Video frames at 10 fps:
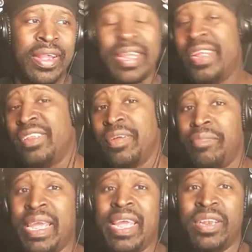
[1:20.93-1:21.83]
in
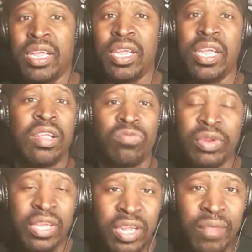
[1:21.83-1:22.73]
demand he is
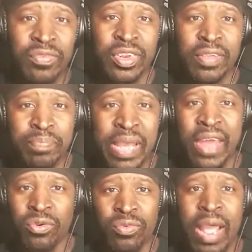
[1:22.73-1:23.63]
when it comes to this
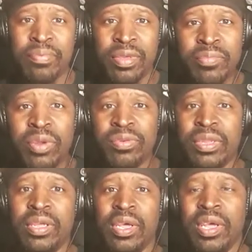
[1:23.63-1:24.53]
battle rap
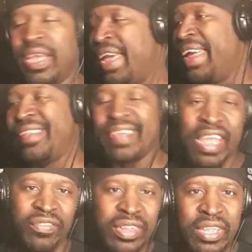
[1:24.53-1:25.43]
community. It has
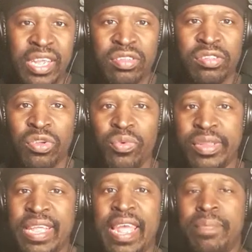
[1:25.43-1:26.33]
everything to do
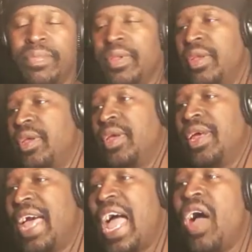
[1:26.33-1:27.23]
with that.
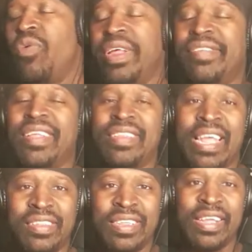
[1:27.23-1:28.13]
How is it
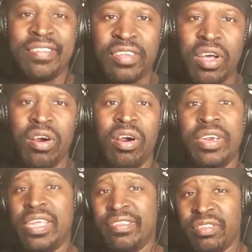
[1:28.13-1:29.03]
that this
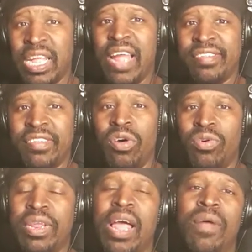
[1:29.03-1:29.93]
card is not
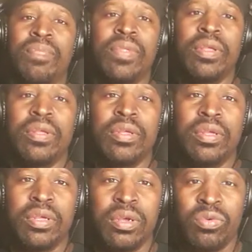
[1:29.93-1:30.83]
sold out
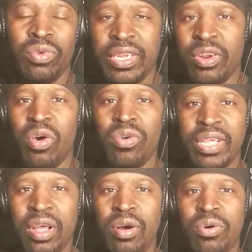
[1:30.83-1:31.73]
when it
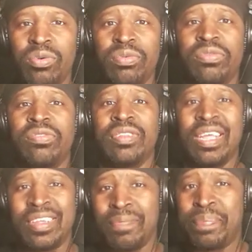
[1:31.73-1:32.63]
only holds the
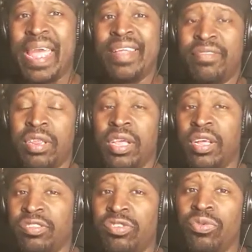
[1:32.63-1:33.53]
capacity
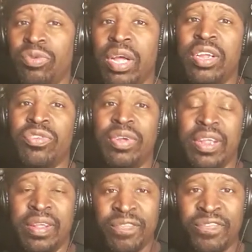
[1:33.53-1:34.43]
of
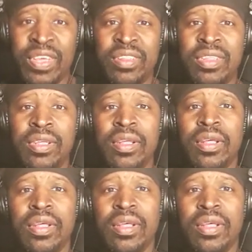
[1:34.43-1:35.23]
250